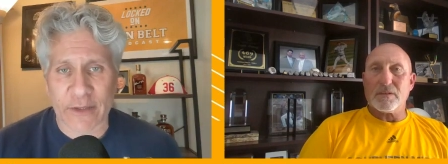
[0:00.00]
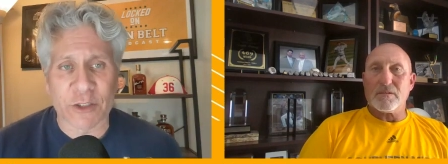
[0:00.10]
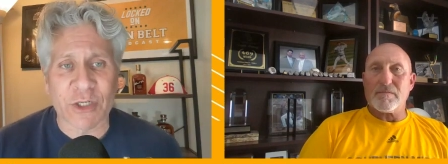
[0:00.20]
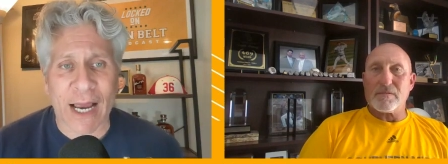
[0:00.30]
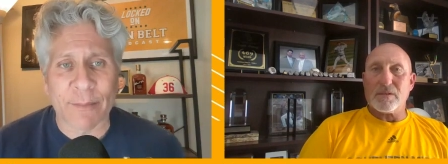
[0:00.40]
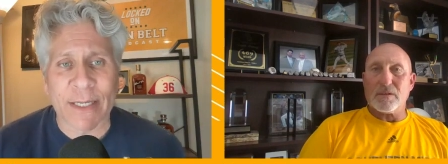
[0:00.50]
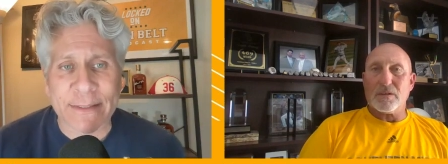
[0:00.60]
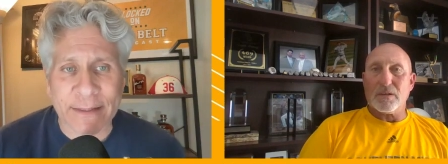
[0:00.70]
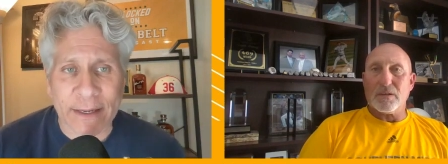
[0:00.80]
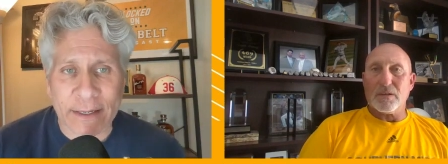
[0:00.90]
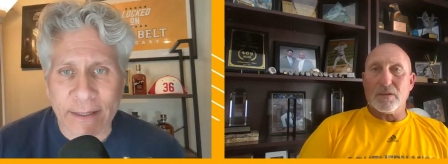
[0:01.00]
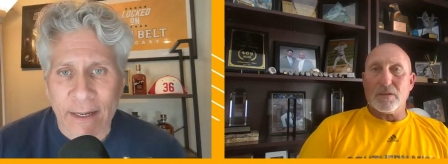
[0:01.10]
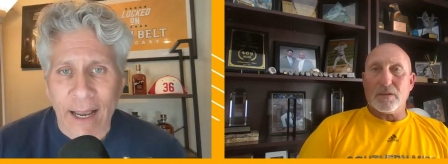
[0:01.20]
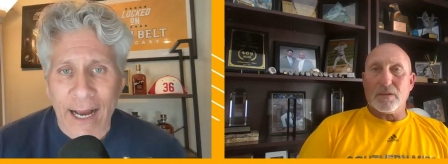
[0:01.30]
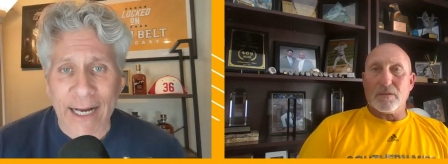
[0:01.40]
Speaker 1: and the job he did
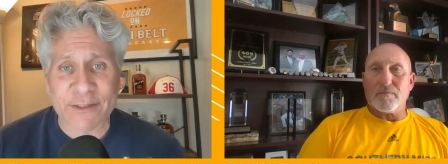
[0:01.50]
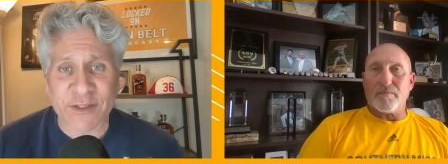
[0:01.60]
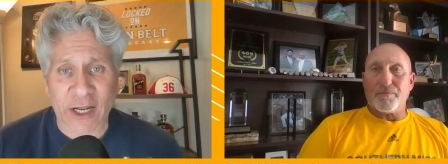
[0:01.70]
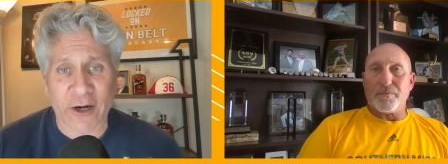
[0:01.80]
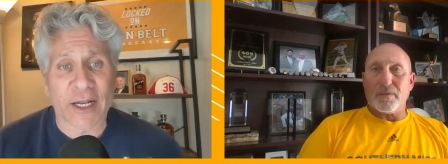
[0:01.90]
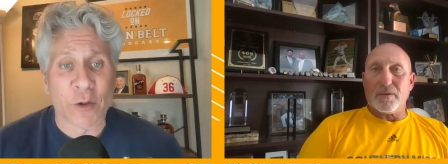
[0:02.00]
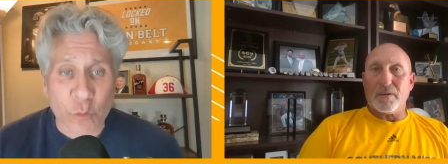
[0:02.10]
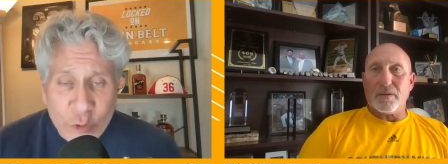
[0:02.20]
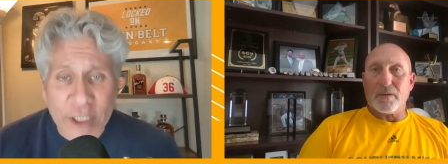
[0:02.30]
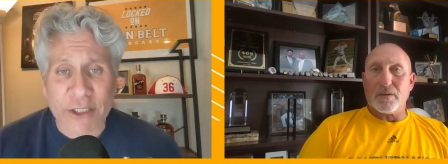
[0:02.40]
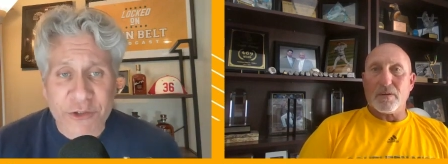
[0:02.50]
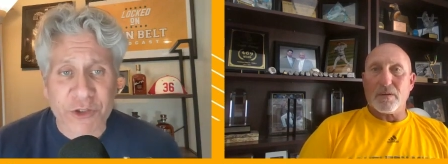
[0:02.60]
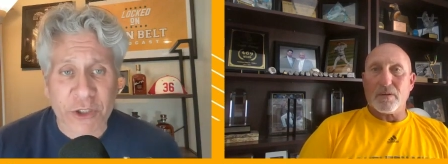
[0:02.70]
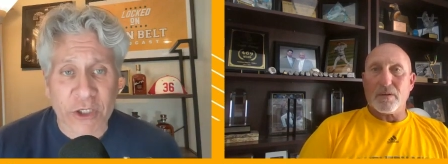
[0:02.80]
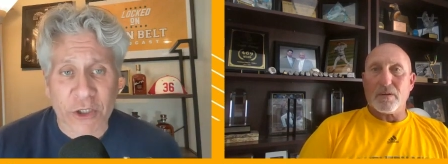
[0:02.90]
on Saturday to really
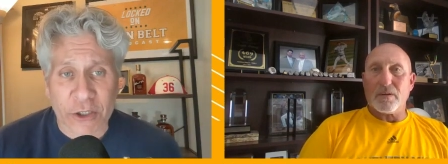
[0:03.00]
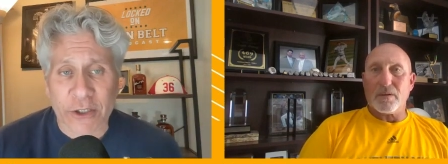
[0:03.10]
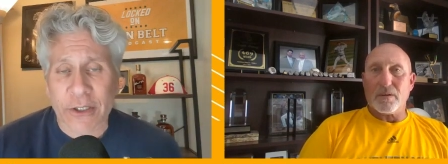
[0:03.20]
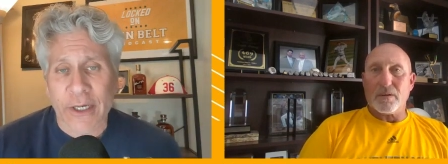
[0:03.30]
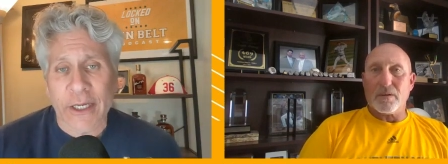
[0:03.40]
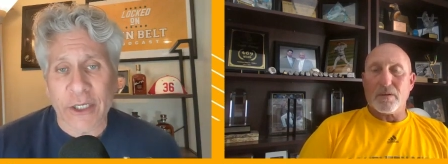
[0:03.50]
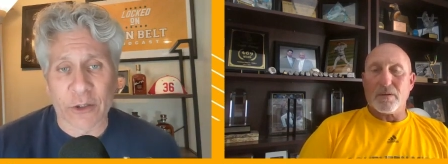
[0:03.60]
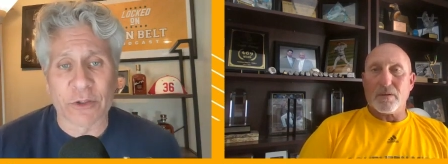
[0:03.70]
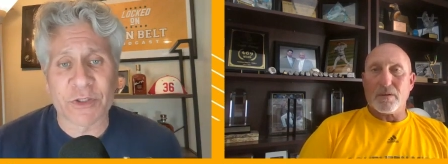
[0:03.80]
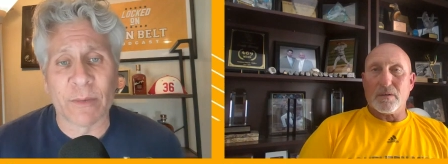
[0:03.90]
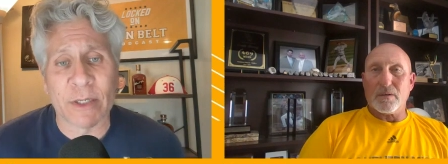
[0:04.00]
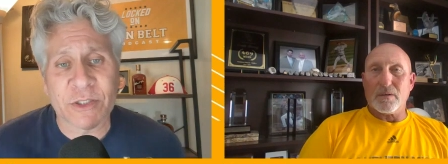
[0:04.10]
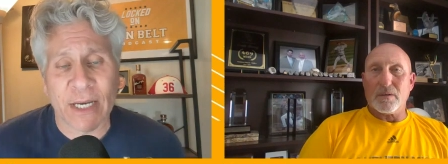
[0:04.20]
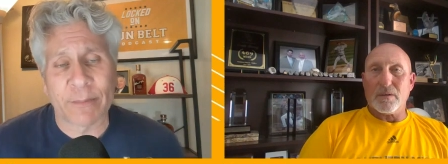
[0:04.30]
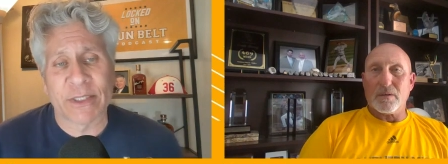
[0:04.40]
secure, you know, the Sun Belt
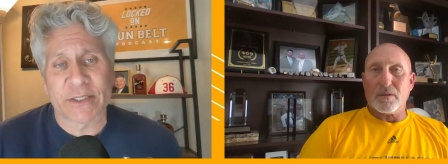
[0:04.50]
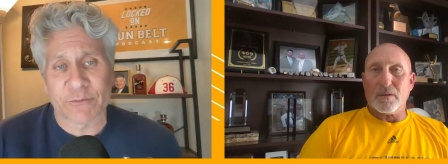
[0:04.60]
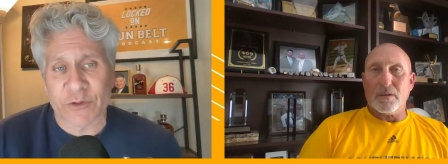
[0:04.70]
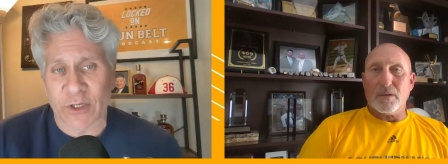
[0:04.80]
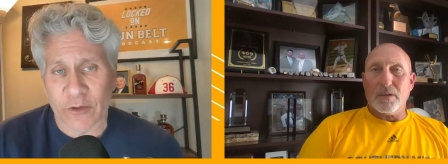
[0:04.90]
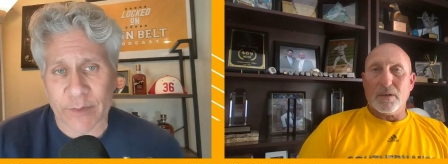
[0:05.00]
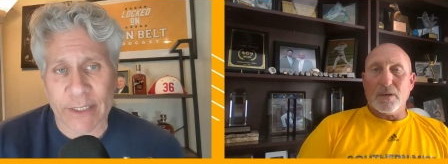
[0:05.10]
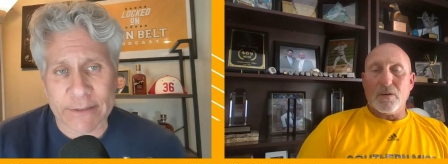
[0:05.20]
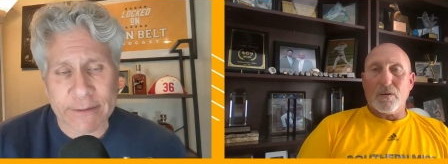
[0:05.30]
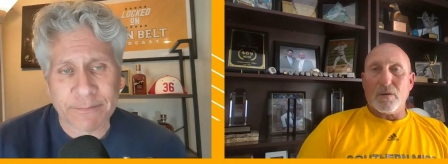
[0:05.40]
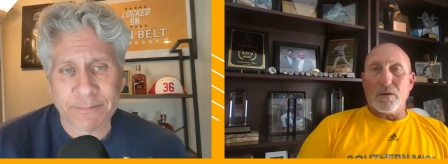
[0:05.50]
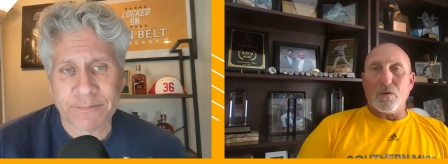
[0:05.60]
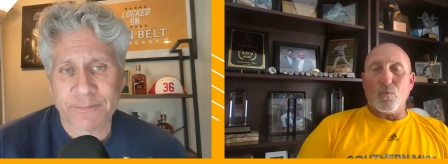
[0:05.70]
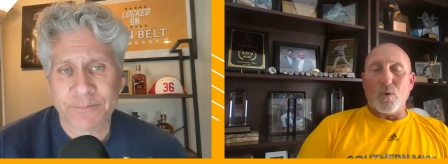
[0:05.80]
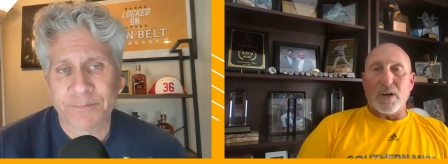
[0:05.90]
Championship for Southern Miss.
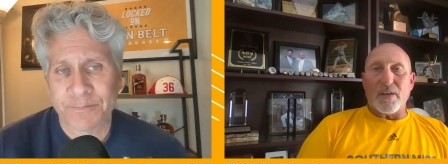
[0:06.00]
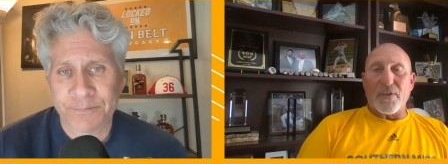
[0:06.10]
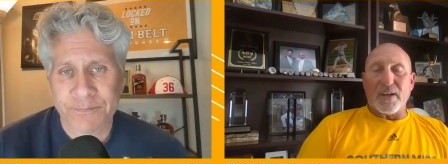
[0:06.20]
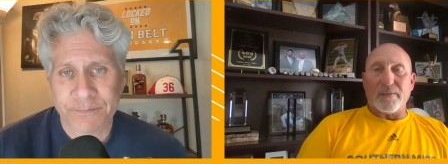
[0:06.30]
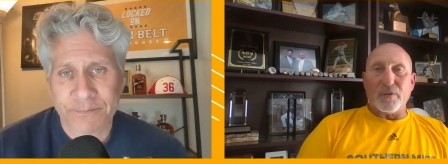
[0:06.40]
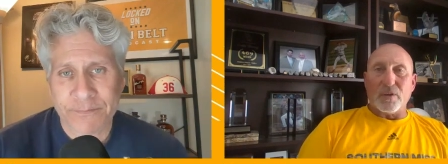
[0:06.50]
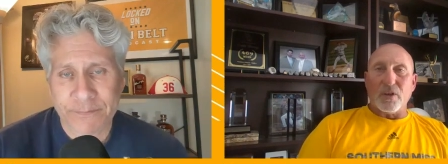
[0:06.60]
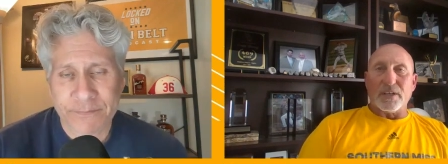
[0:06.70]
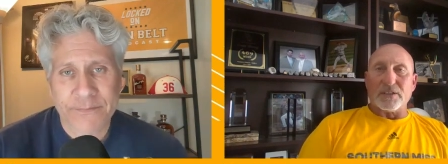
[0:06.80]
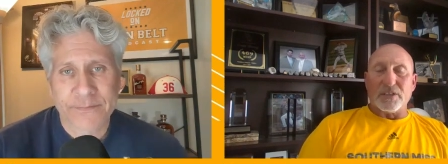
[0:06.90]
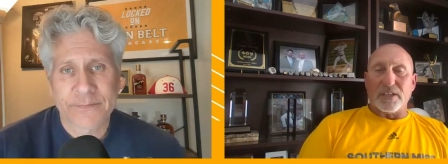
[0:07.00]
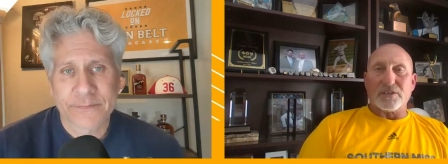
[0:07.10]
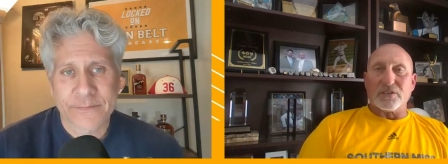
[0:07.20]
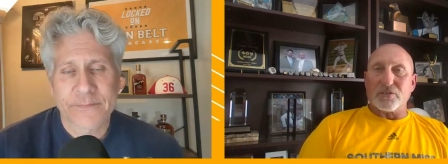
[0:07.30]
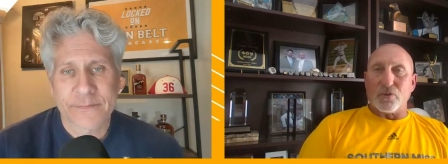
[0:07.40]
Speaker 2: Well, I think if you look at
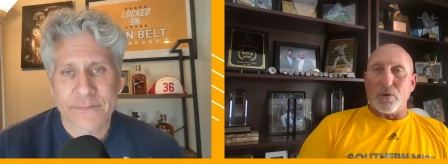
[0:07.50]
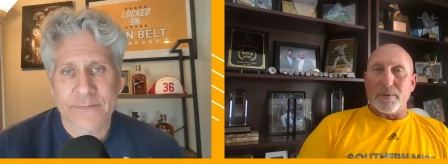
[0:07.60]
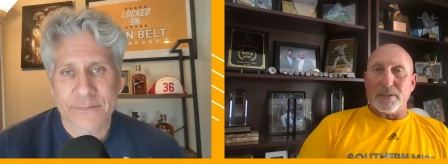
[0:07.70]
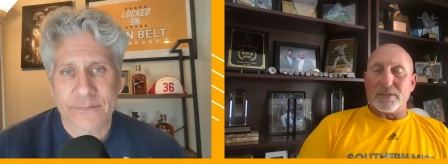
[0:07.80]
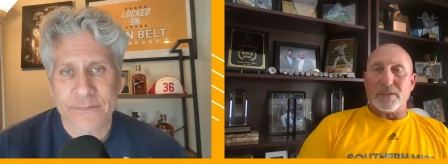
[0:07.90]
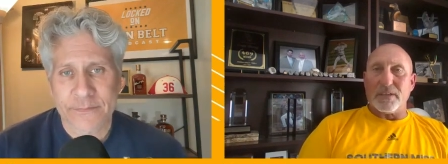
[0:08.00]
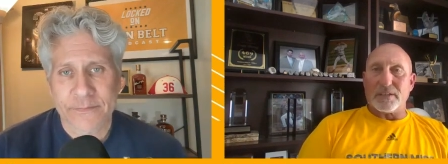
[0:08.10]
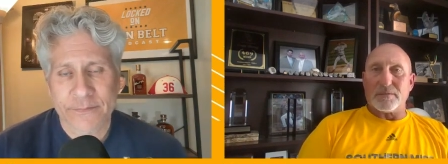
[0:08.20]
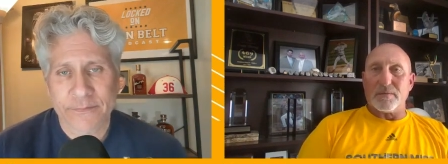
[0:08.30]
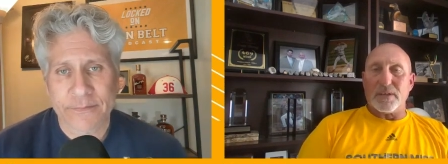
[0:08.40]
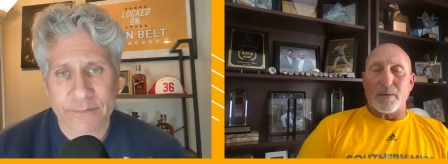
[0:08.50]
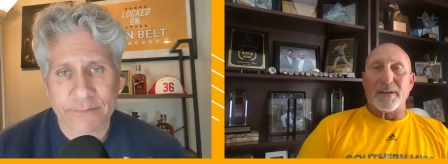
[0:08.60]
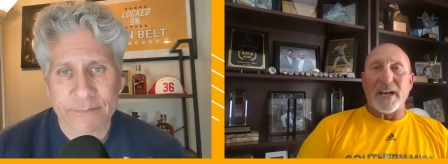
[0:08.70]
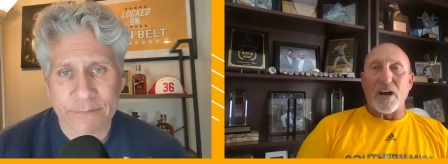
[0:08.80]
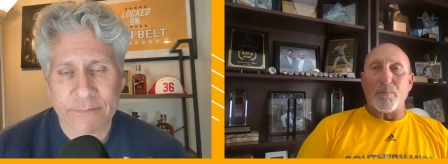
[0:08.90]
Justin Storm, his his
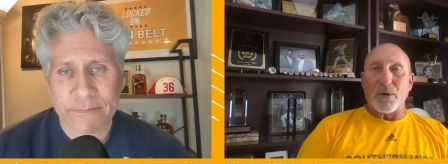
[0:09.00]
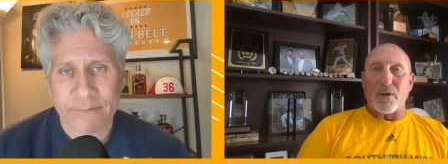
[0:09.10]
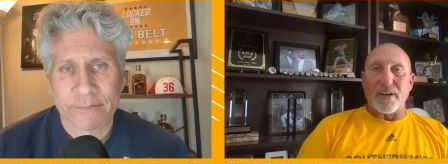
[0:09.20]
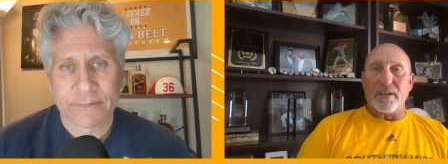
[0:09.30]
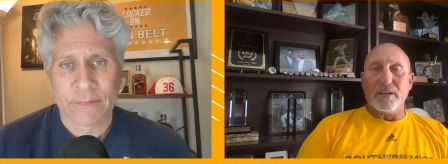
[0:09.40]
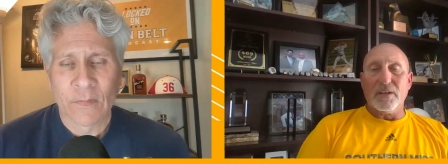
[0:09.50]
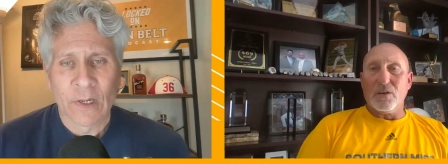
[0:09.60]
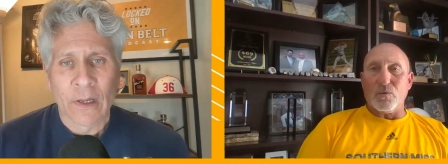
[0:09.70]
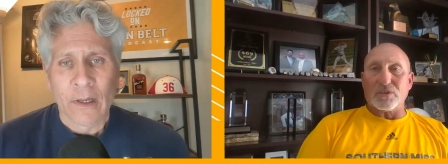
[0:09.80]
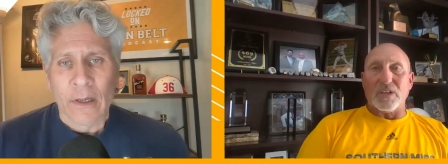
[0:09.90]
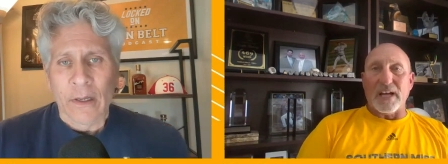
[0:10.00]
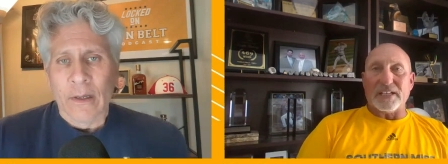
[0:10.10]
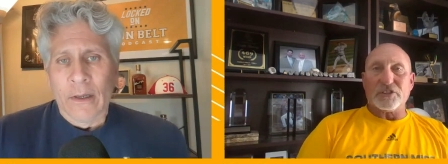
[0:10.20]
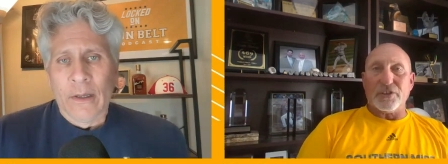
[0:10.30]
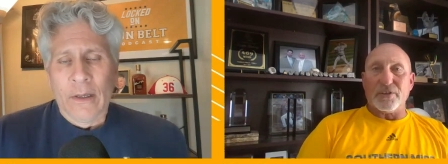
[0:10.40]
coming out party was
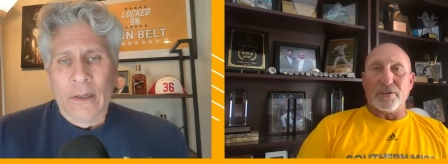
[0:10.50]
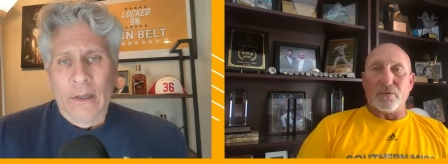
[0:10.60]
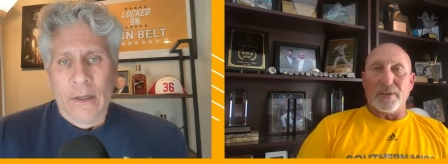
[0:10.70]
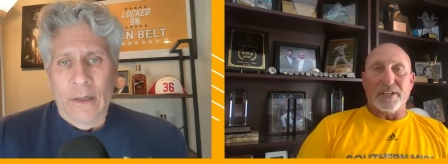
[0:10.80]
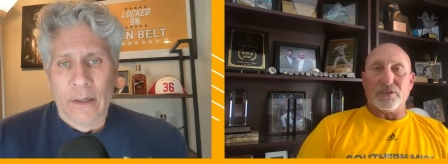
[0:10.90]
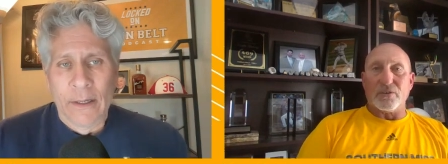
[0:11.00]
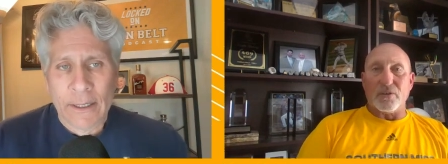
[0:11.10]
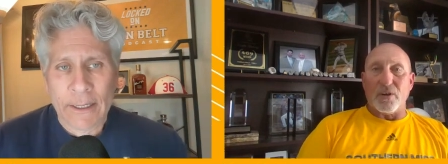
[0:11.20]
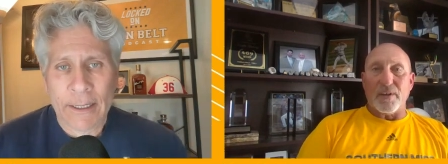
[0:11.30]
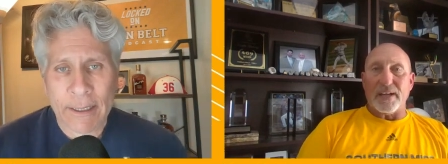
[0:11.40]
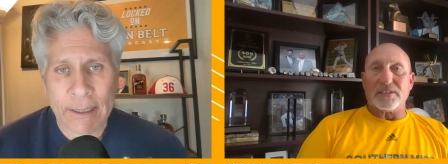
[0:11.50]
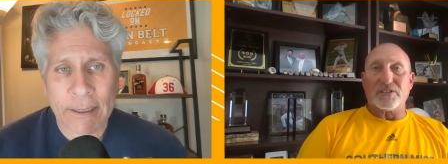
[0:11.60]
last year in the regional on that